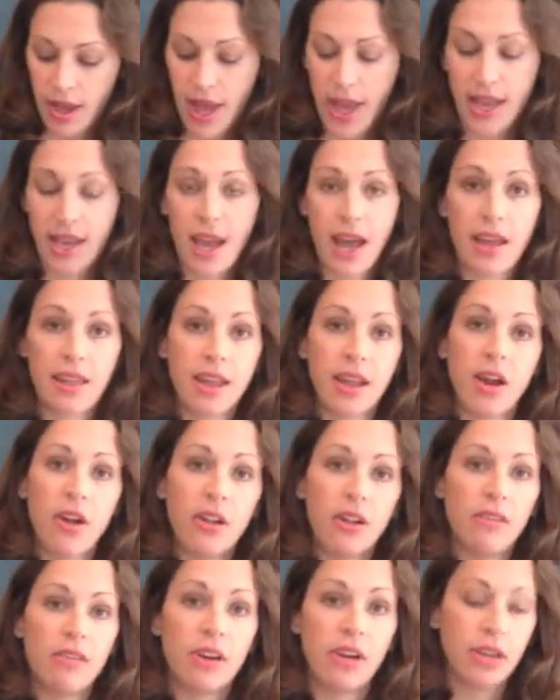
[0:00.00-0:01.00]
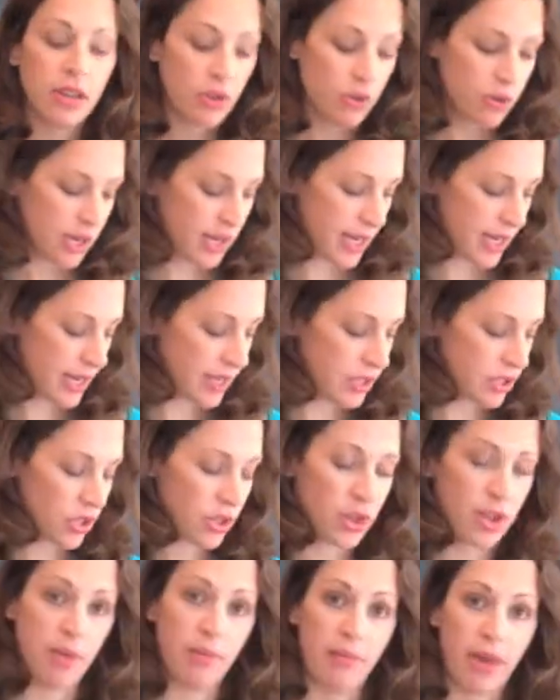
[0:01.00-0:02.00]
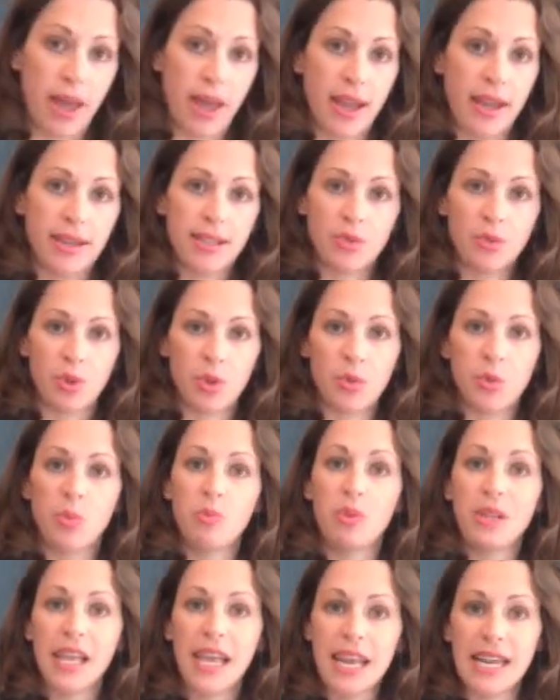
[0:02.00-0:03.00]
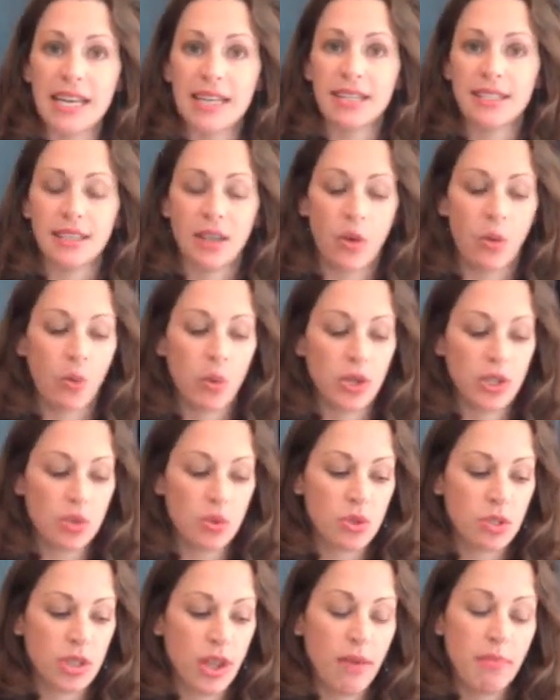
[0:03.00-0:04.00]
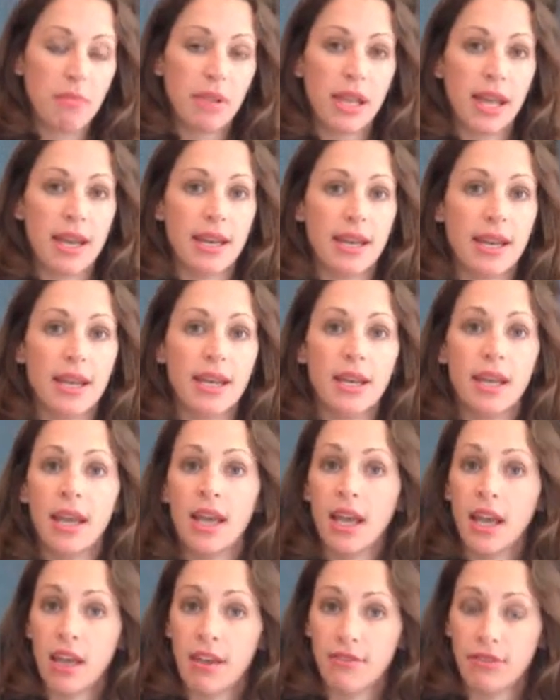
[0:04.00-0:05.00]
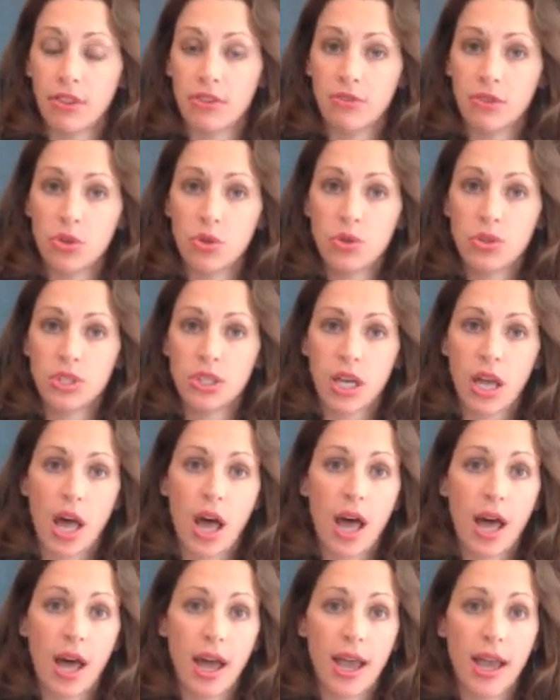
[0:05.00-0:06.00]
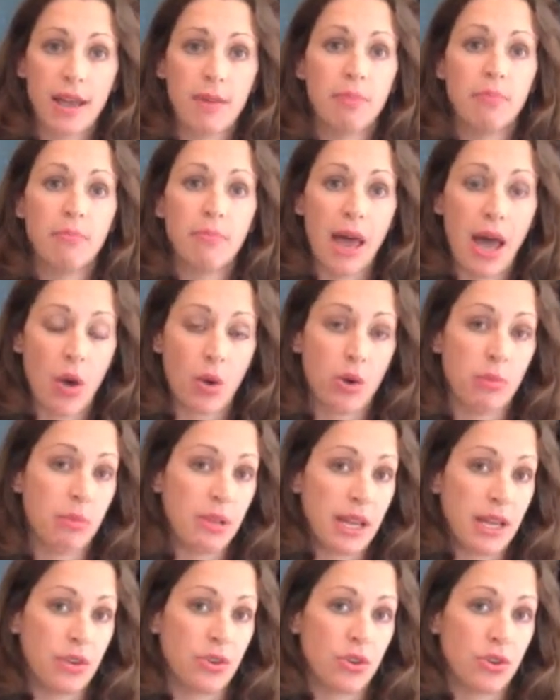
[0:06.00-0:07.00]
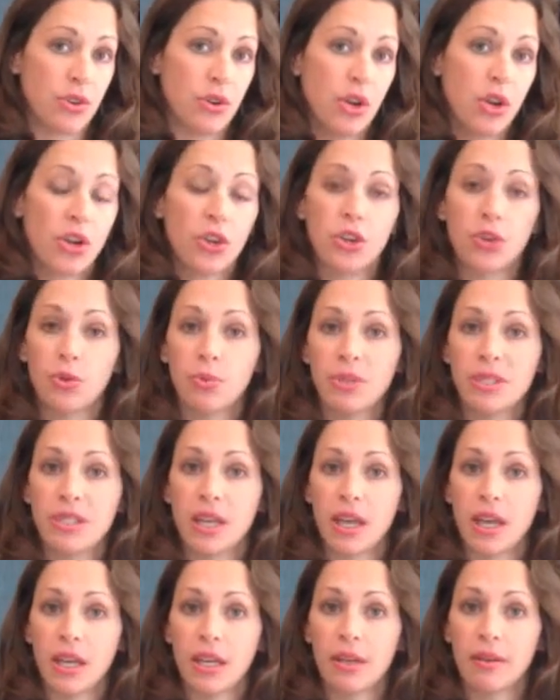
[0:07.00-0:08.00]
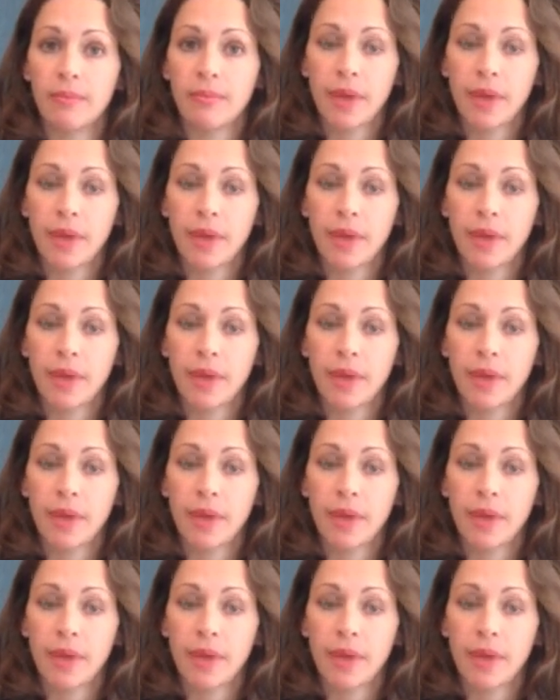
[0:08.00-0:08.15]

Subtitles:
And now that all of our ingredients are combined, we will blend. Once we're done blending, if you've used a high power blender, you'll be done.